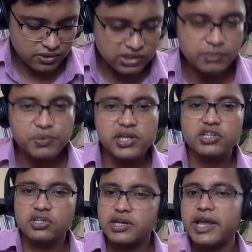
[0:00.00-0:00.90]

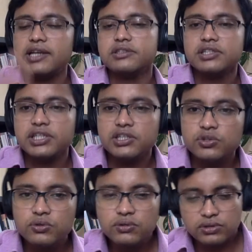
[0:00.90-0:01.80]
stipulation entered
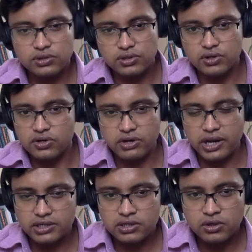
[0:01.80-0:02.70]
into the
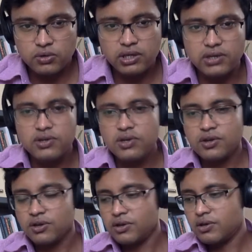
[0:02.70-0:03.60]
contract. Okay,
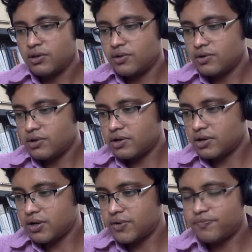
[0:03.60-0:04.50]

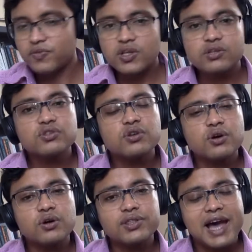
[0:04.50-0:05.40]

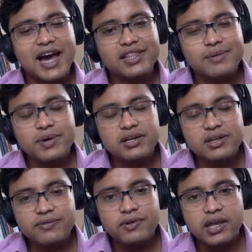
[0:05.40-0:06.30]
so the other
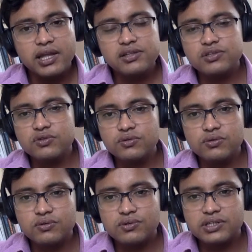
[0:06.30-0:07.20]
party fails
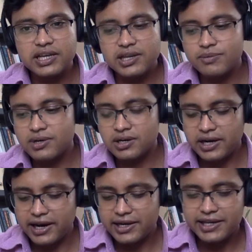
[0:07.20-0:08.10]
to deliver
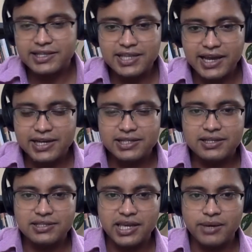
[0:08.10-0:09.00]
at exactly
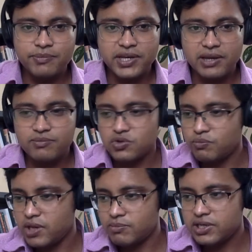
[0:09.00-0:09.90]
the same time, so
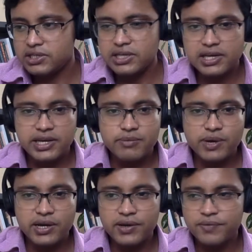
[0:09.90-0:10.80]
maybe delayed
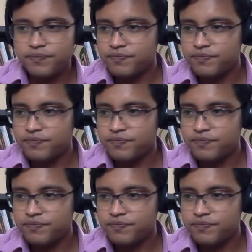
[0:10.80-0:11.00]
by